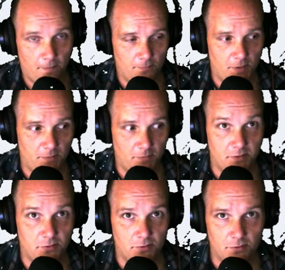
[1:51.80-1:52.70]

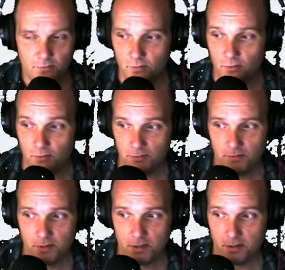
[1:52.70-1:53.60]
Brandmeister or
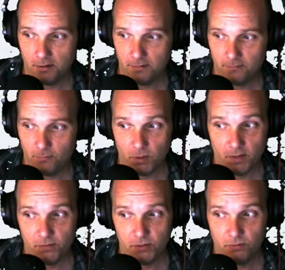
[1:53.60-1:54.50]

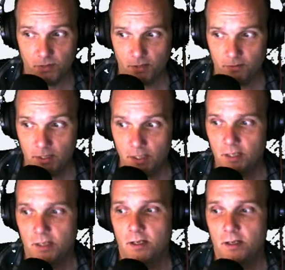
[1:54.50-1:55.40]
wherever you go,
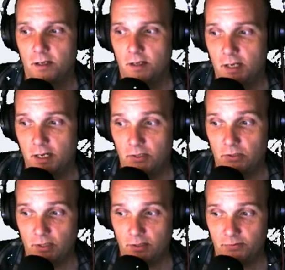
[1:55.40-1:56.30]
and
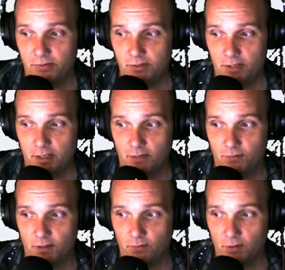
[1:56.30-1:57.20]
click on TGIF
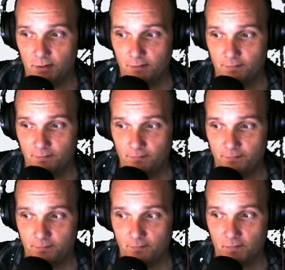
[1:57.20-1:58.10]
network.
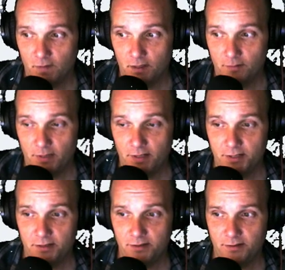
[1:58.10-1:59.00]
Apply
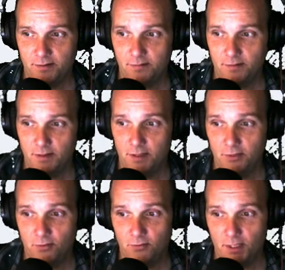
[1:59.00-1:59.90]
changes, and
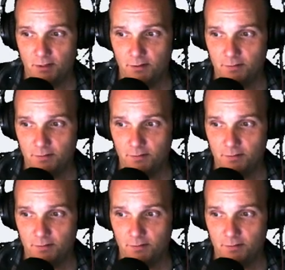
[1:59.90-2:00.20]
you're there.